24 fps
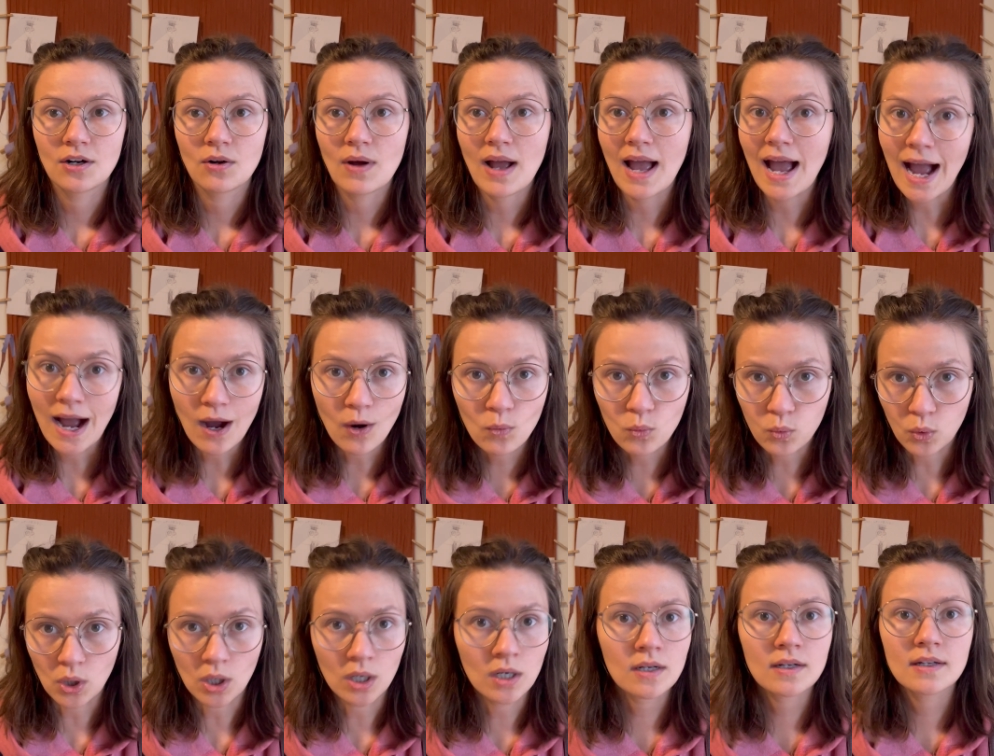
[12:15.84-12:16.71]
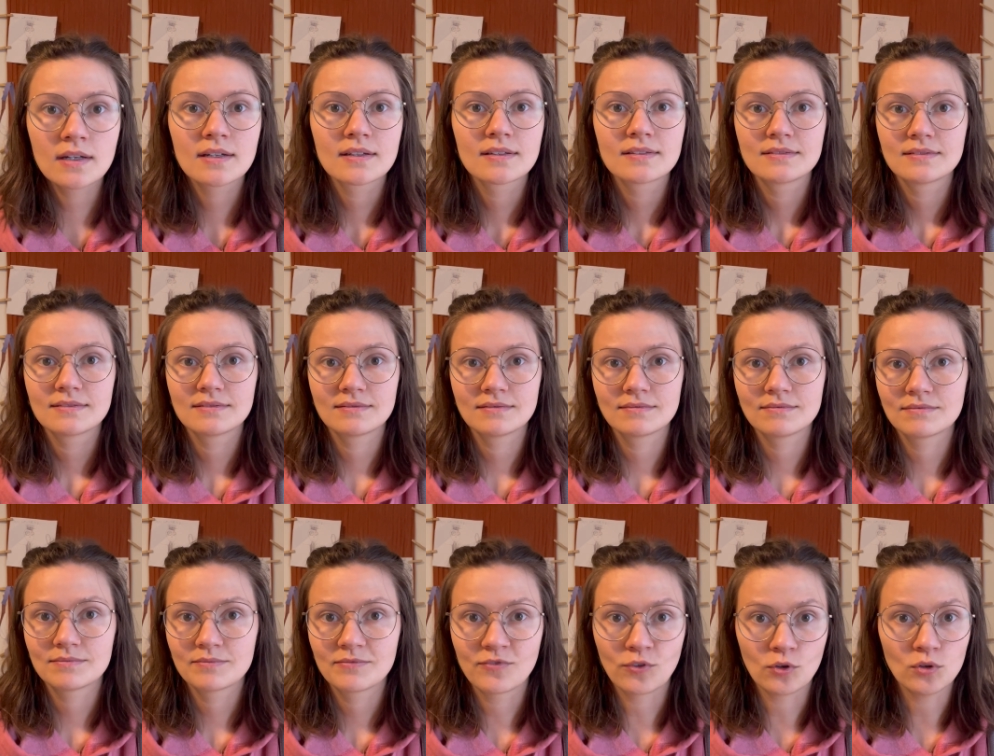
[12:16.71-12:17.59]
at work,
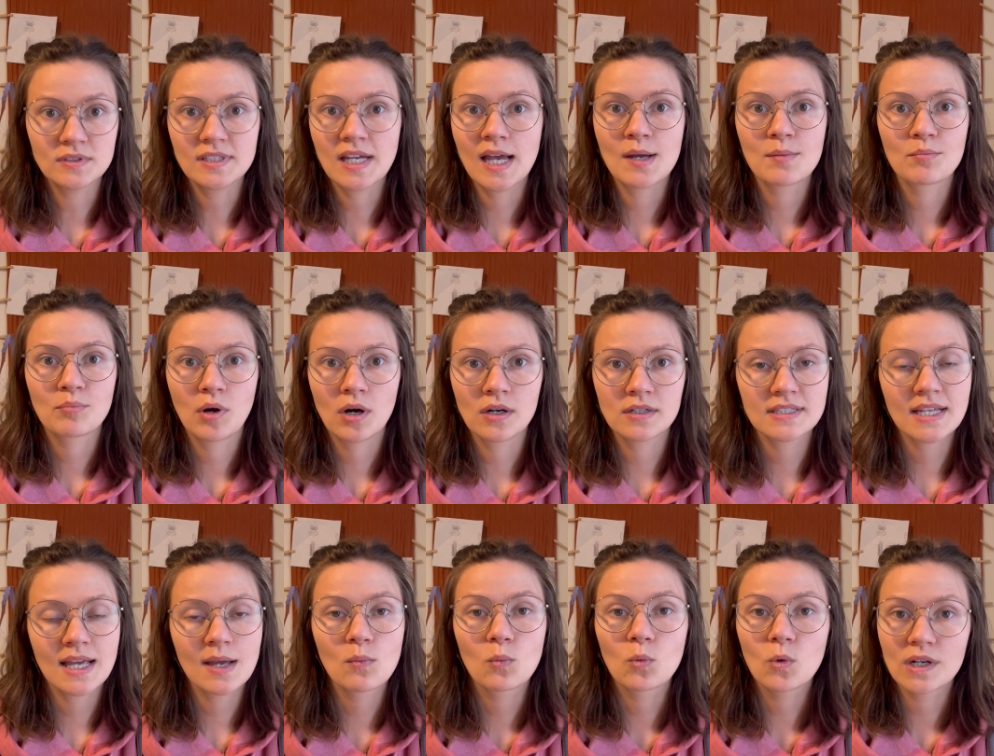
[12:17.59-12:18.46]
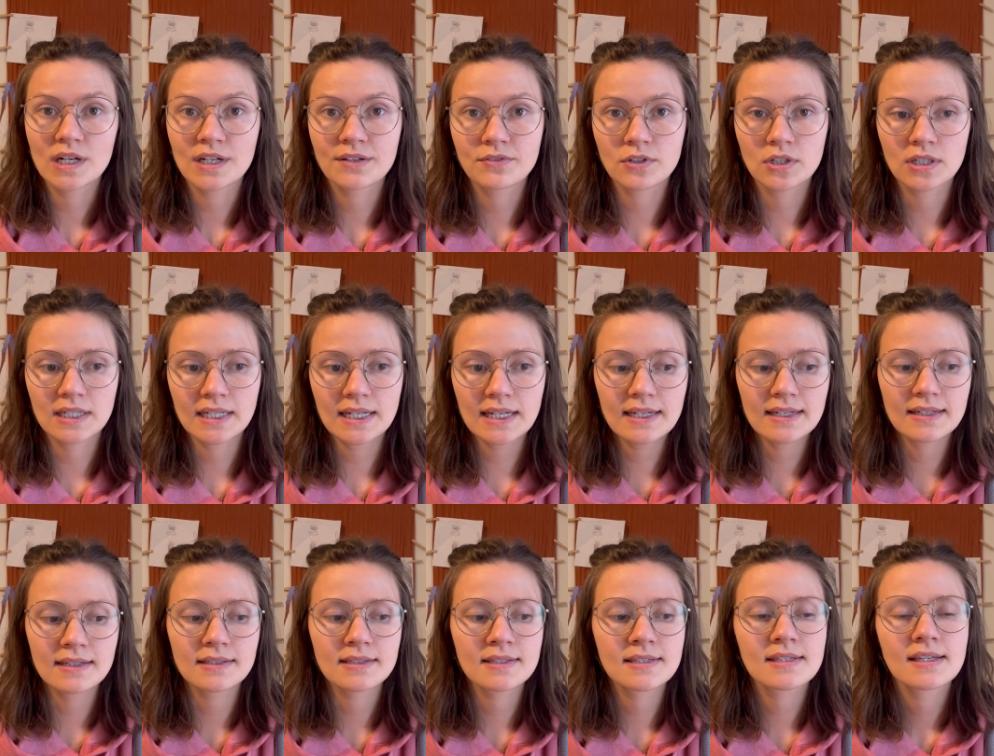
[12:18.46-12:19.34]
full-time, part-time, whatever it
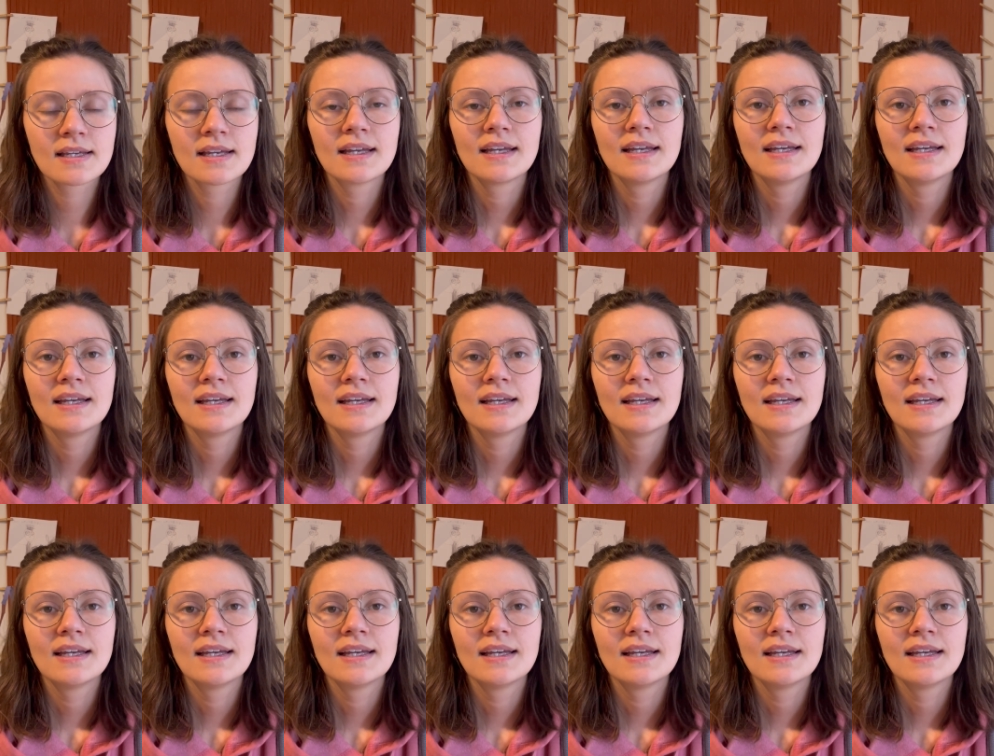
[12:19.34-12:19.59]
is,